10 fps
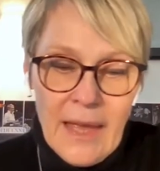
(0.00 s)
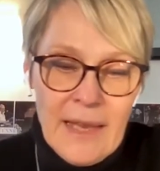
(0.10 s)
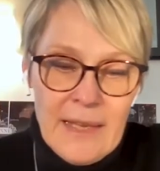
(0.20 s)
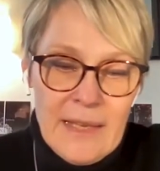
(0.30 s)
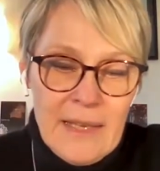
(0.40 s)

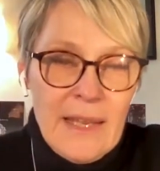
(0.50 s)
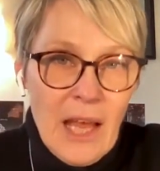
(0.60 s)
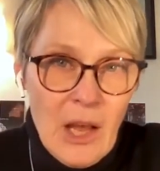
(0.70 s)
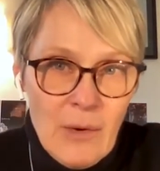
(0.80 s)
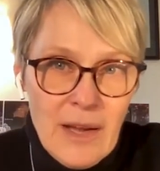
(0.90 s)
And
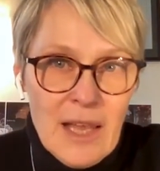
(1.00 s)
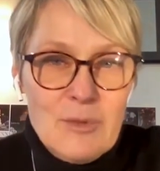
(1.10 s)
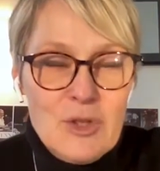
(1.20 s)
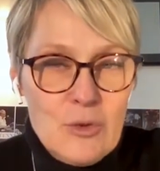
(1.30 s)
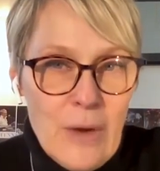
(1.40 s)
now I
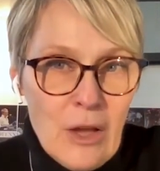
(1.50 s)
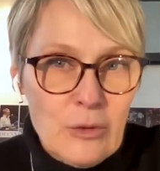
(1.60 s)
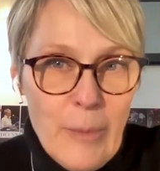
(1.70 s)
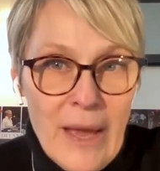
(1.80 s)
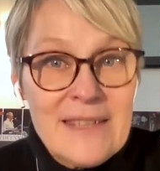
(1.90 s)
am
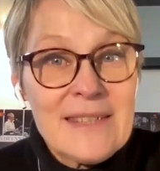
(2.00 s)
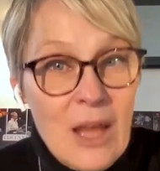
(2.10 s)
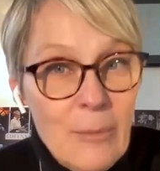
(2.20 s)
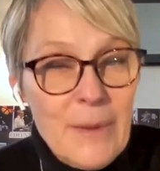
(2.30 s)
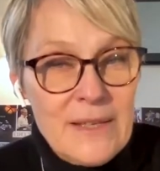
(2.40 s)
surrounded by
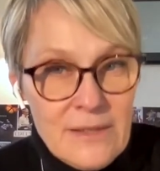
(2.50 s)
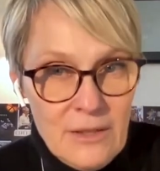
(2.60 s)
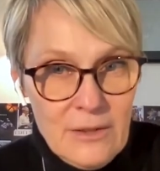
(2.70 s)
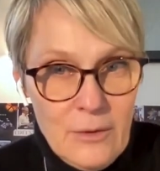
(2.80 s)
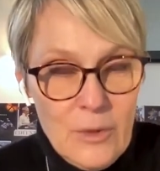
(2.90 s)
100
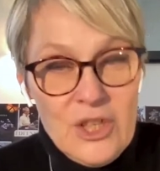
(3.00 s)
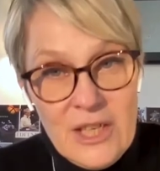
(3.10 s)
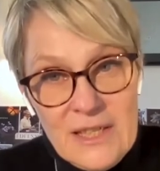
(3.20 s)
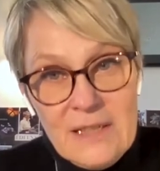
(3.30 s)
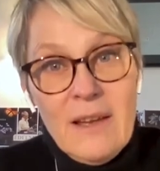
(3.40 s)
personnes, which
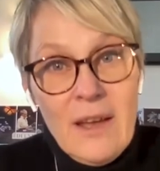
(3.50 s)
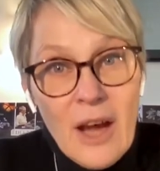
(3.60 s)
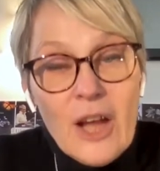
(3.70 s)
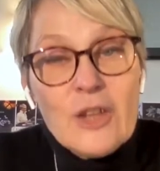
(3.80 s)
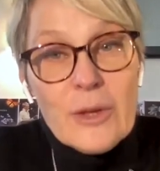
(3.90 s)
is
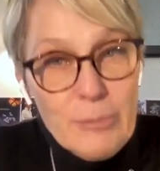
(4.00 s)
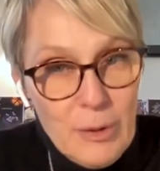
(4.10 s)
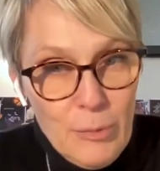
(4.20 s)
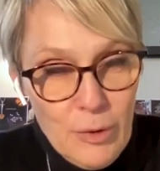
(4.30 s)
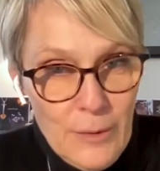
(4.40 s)
100
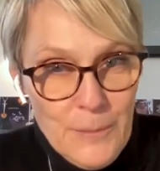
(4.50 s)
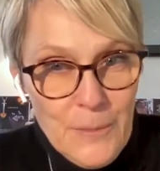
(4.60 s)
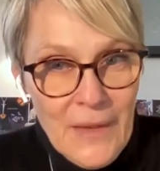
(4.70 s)
people.